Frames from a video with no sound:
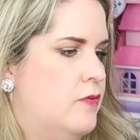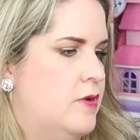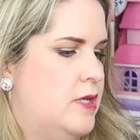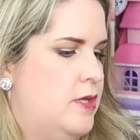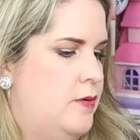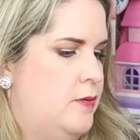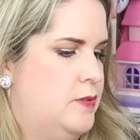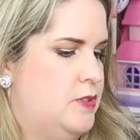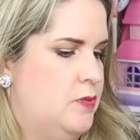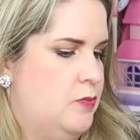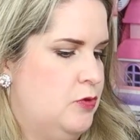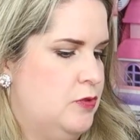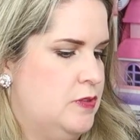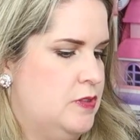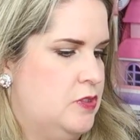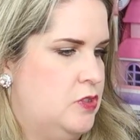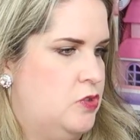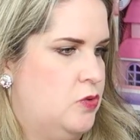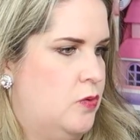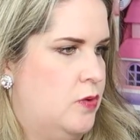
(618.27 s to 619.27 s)
reusable
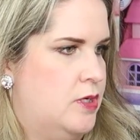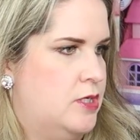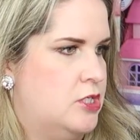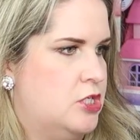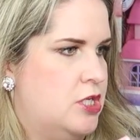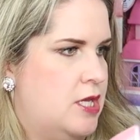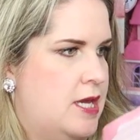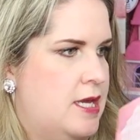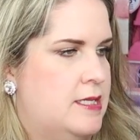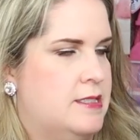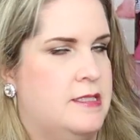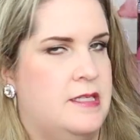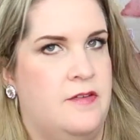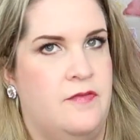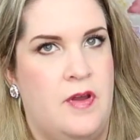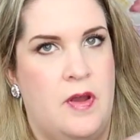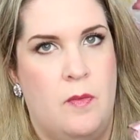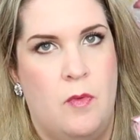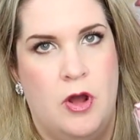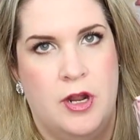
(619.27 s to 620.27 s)
storage case
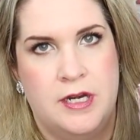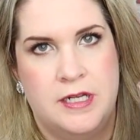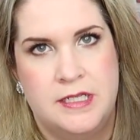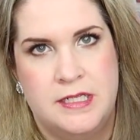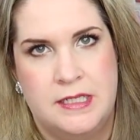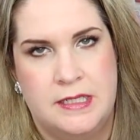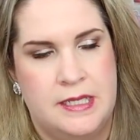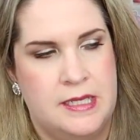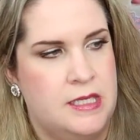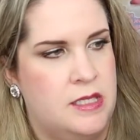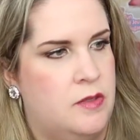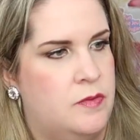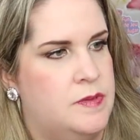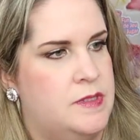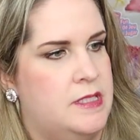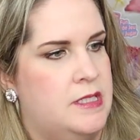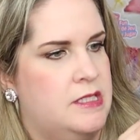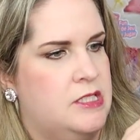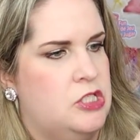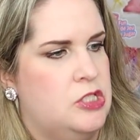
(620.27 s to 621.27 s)
if I wanted to like
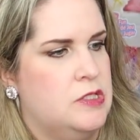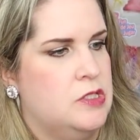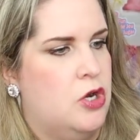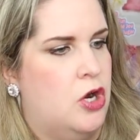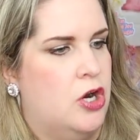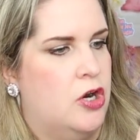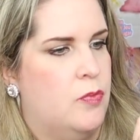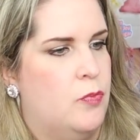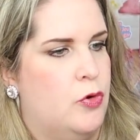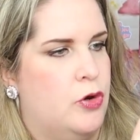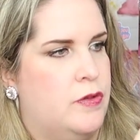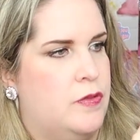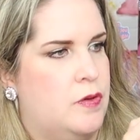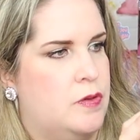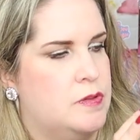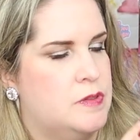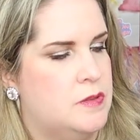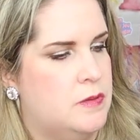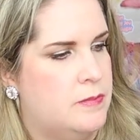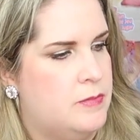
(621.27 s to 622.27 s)
use it. It's just cardboard
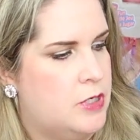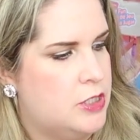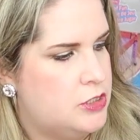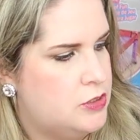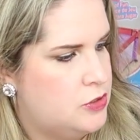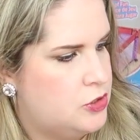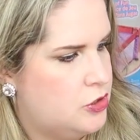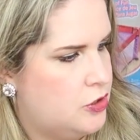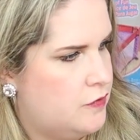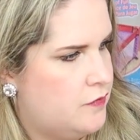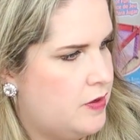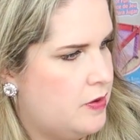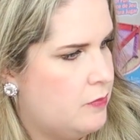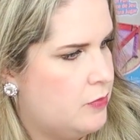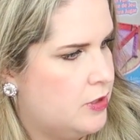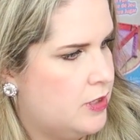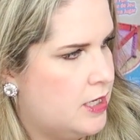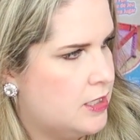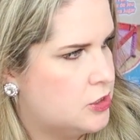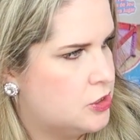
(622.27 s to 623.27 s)
though, so I'm not too sure if I
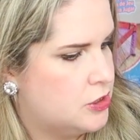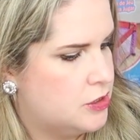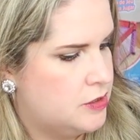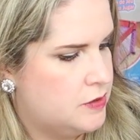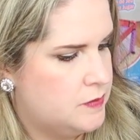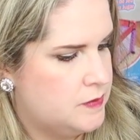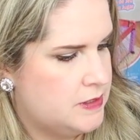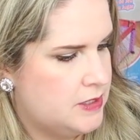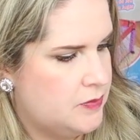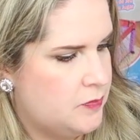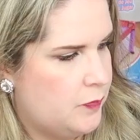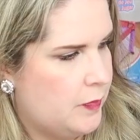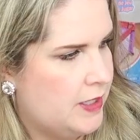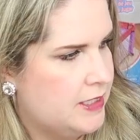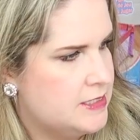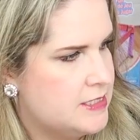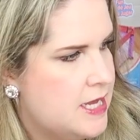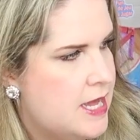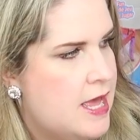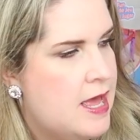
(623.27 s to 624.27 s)
will actually use it,
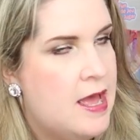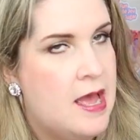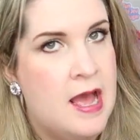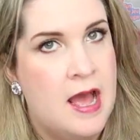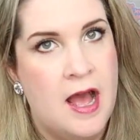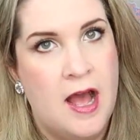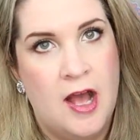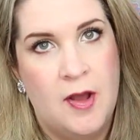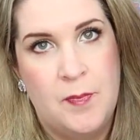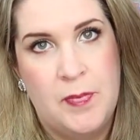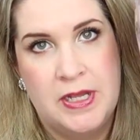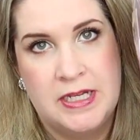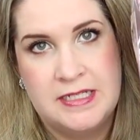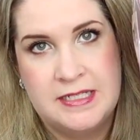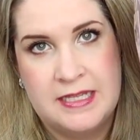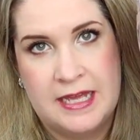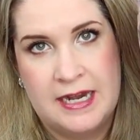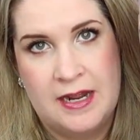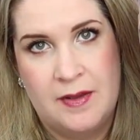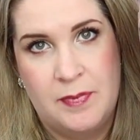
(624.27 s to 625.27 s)
but picked
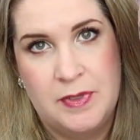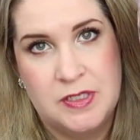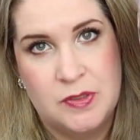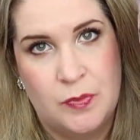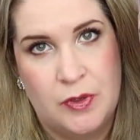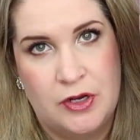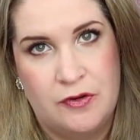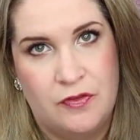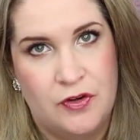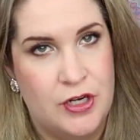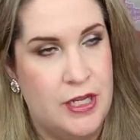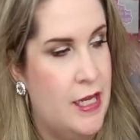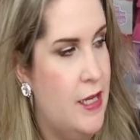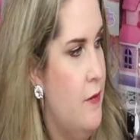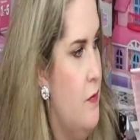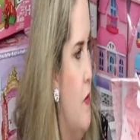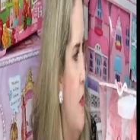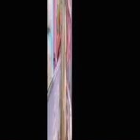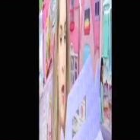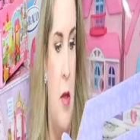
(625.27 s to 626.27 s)
that up as one of her
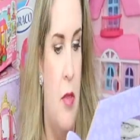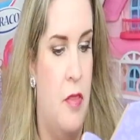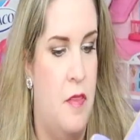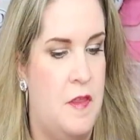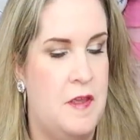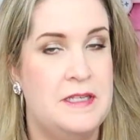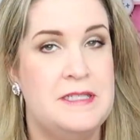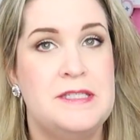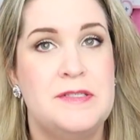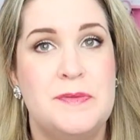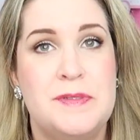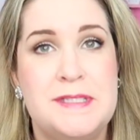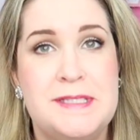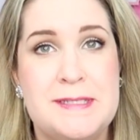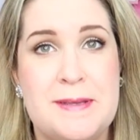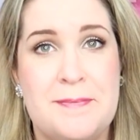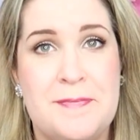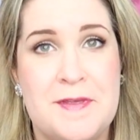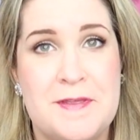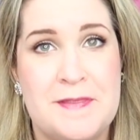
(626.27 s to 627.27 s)
gifts. Now this was
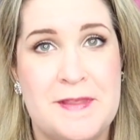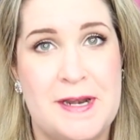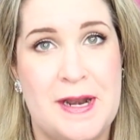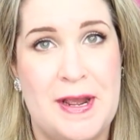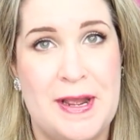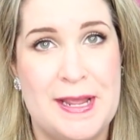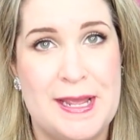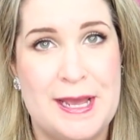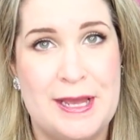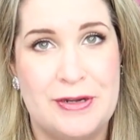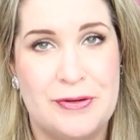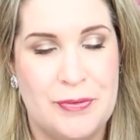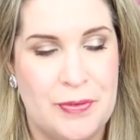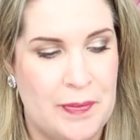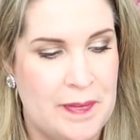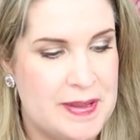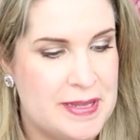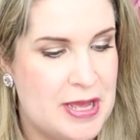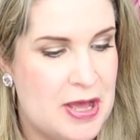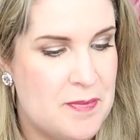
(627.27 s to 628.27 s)
something that I had
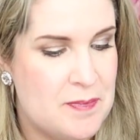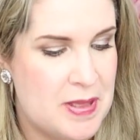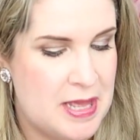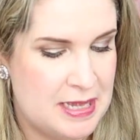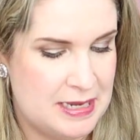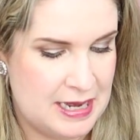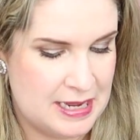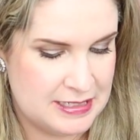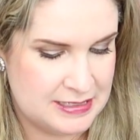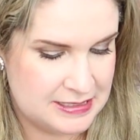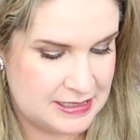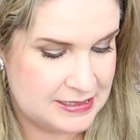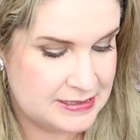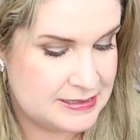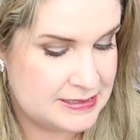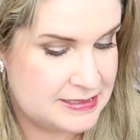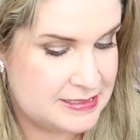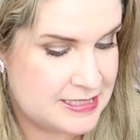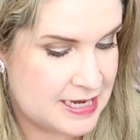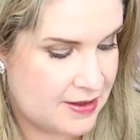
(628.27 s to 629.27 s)
growing up, and
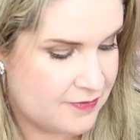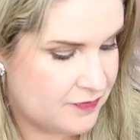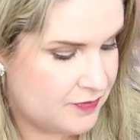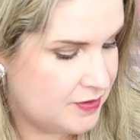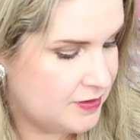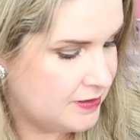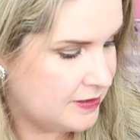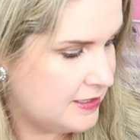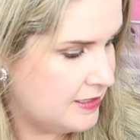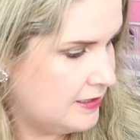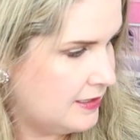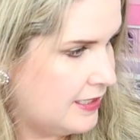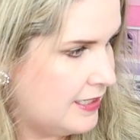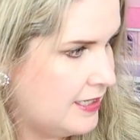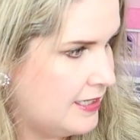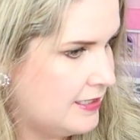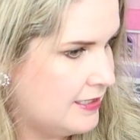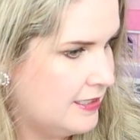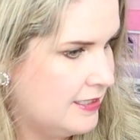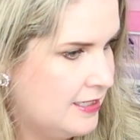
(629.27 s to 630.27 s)
it's definitely
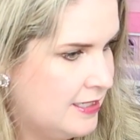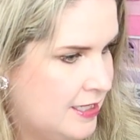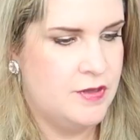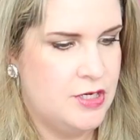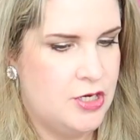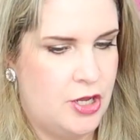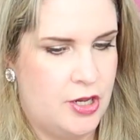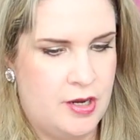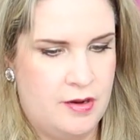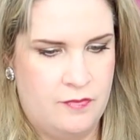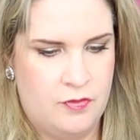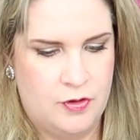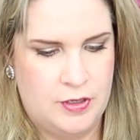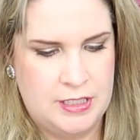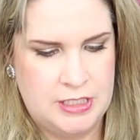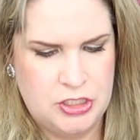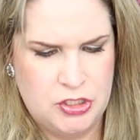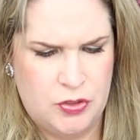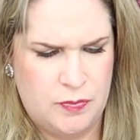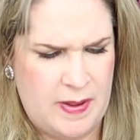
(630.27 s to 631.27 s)
like, probably not of her
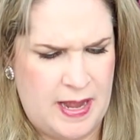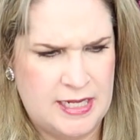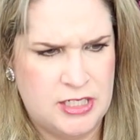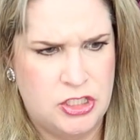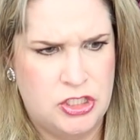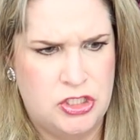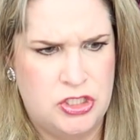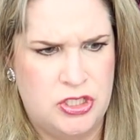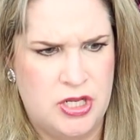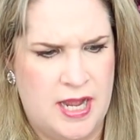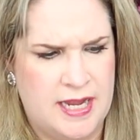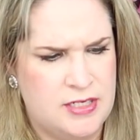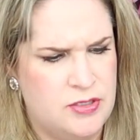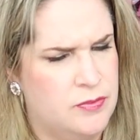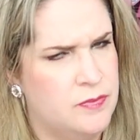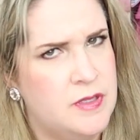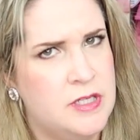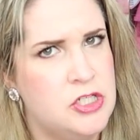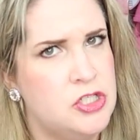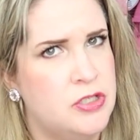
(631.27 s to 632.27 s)
age group. I
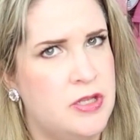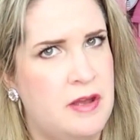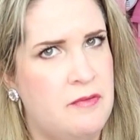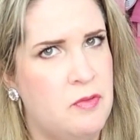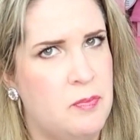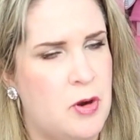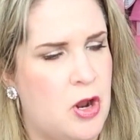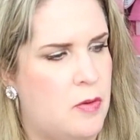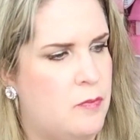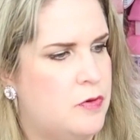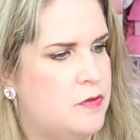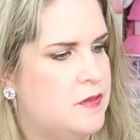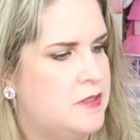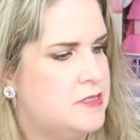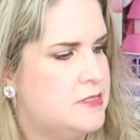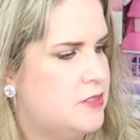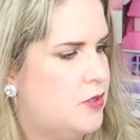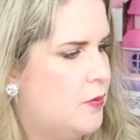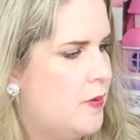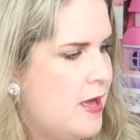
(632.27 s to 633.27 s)
don't think she'll have a problem with
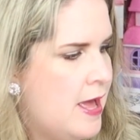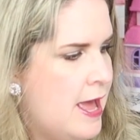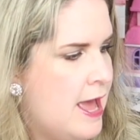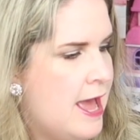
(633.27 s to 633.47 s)
this though.